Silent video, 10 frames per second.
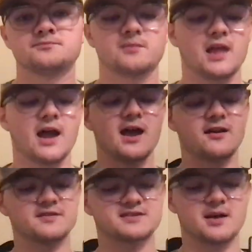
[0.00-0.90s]
I
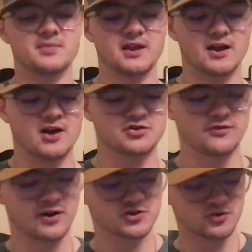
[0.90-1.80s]
have something
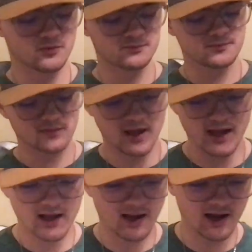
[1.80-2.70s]
controversial
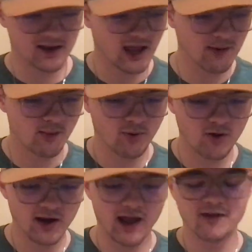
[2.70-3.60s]
that I came
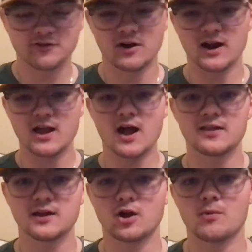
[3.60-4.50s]
upon after I
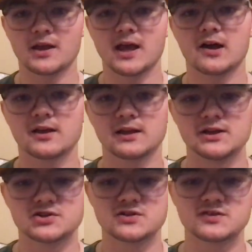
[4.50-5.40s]
did all my
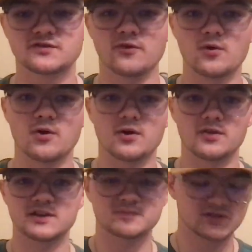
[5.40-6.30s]
calculations for
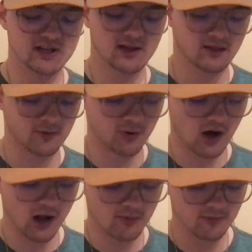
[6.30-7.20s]
this particular
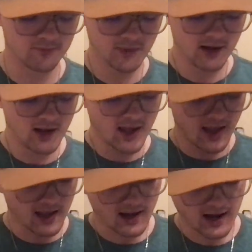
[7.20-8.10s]
problem. And I